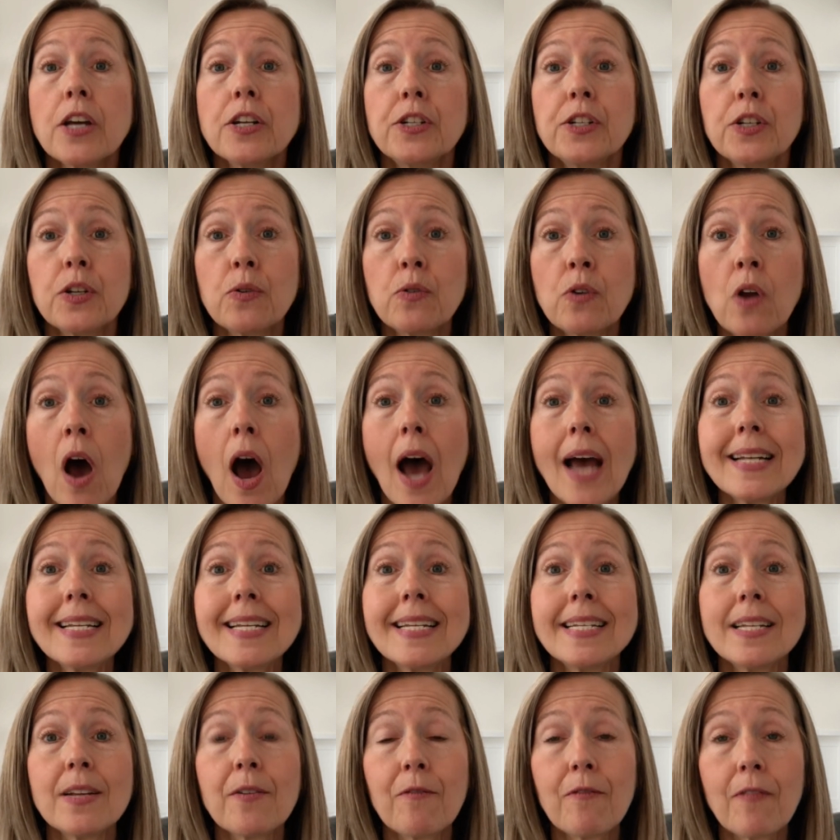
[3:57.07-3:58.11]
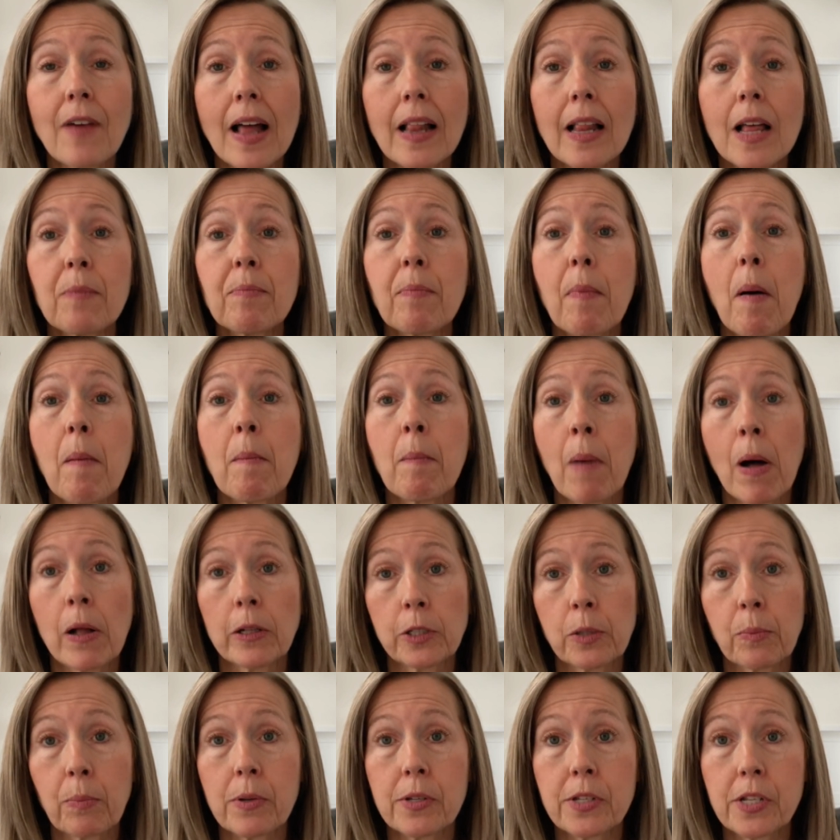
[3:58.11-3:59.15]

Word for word: do not develop multiple